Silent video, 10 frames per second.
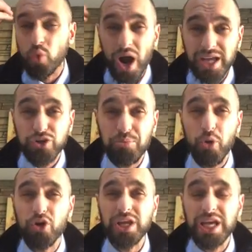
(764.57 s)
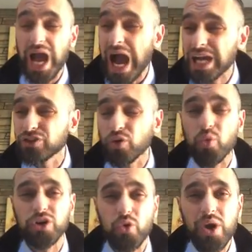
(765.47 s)
Why in the morning I don't
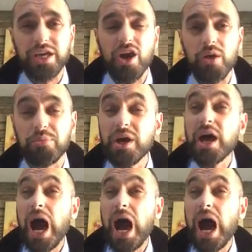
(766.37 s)
want to wake up?